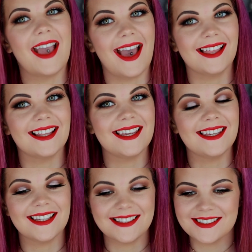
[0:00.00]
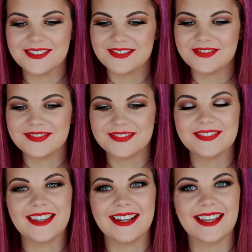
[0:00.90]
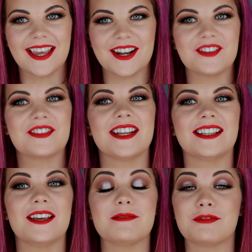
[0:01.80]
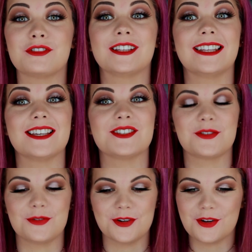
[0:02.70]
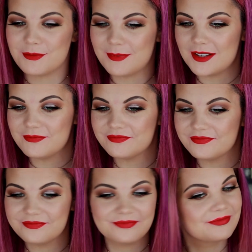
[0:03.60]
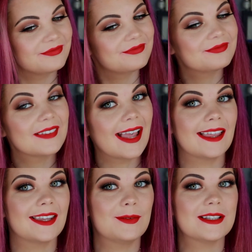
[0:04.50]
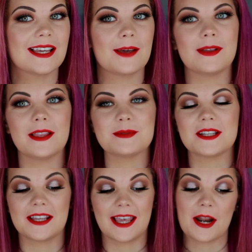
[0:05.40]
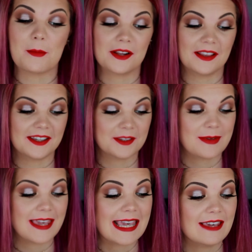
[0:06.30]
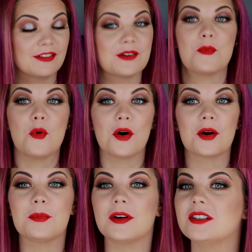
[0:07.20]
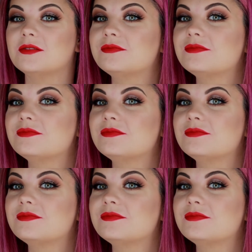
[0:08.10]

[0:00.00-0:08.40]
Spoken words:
I like it. Then again, a red lip really is growing on me. I think once I get my lips done again, I'm gonna like them even more, but